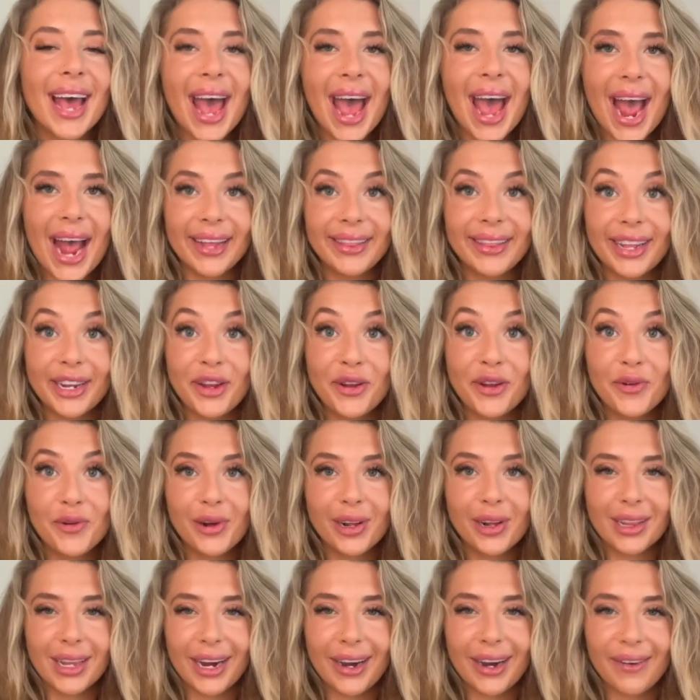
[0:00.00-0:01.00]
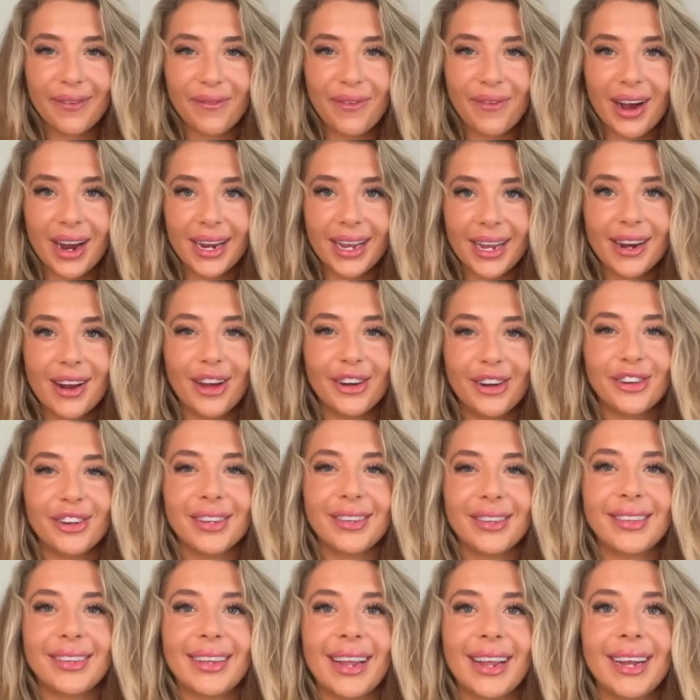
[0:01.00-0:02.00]
and then you clarify and
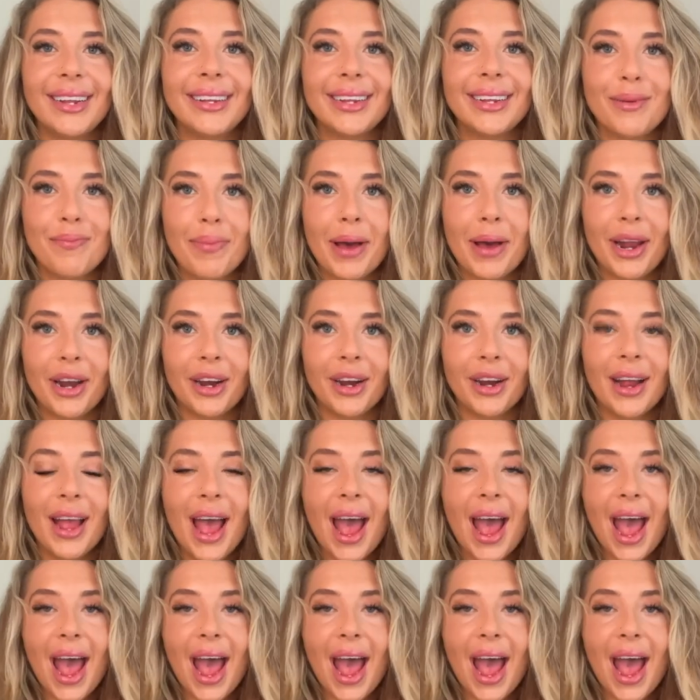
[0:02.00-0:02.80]
understand it better,